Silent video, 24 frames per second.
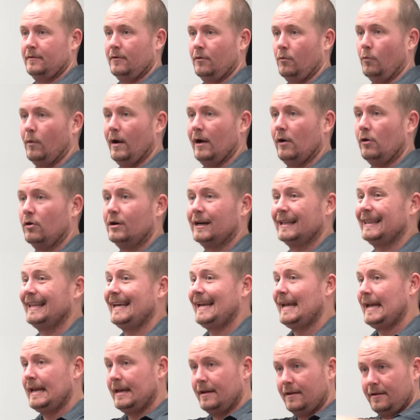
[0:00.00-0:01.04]
well
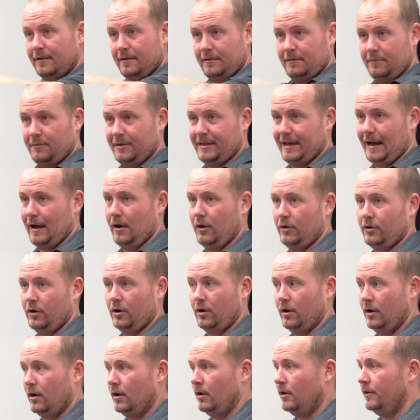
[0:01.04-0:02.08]
cleaned with
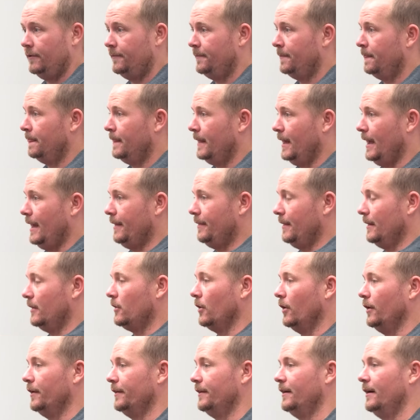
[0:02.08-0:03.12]
alcohol, and they
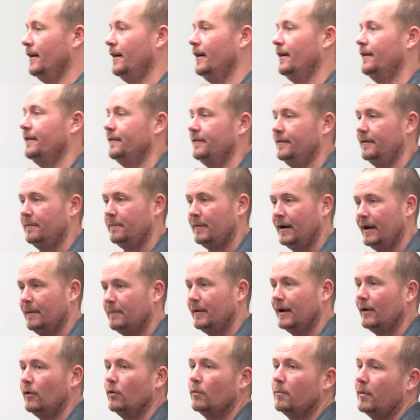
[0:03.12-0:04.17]
call it, uh, my,
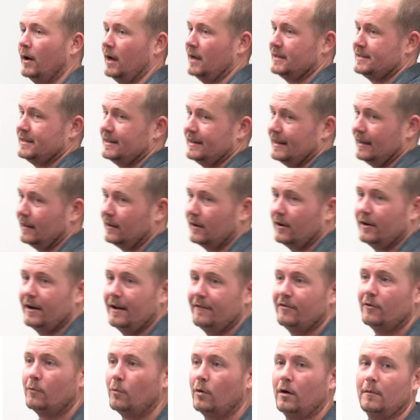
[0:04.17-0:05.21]
my old boss at Dell and
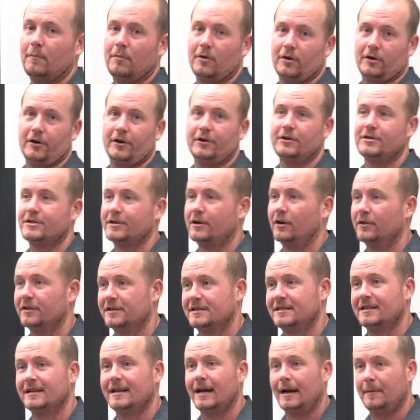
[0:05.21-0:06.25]
Evan Wurtenberger used to call
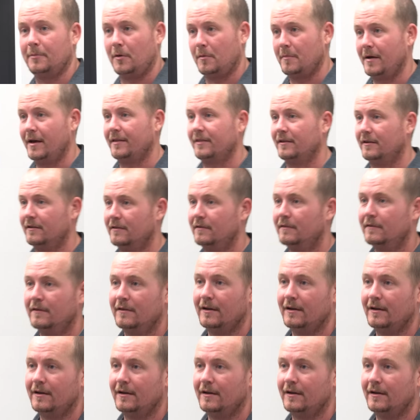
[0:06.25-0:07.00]
this the diaper method.